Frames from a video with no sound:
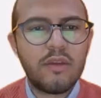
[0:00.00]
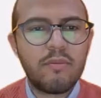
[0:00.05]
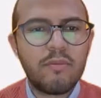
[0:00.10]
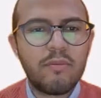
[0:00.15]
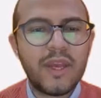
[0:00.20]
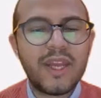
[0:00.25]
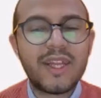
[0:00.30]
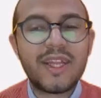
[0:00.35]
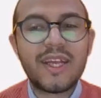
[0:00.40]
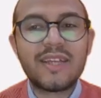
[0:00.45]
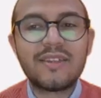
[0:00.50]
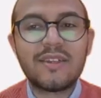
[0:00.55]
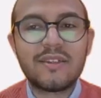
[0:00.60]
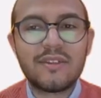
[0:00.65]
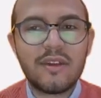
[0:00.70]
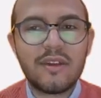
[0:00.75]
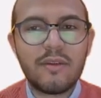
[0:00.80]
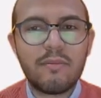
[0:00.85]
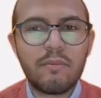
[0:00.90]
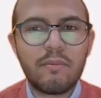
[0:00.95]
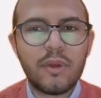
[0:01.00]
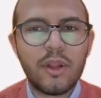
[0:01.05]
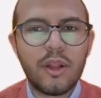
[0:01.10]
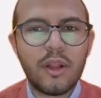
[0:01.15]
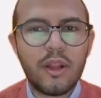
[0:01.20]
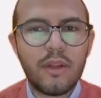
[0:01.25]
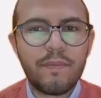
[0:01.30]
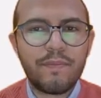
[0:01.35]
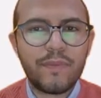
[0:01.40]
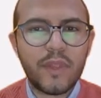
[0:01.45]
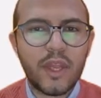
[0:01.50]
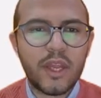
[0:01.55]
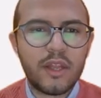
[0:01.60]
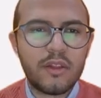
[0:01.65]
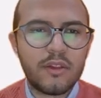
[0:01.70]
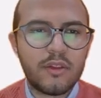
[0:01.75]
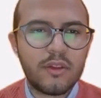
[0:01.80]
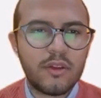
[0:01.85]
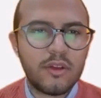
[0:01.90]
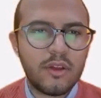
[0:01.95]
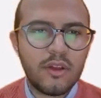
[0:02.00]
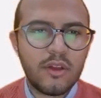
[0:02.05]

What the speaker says: make it as a symbol and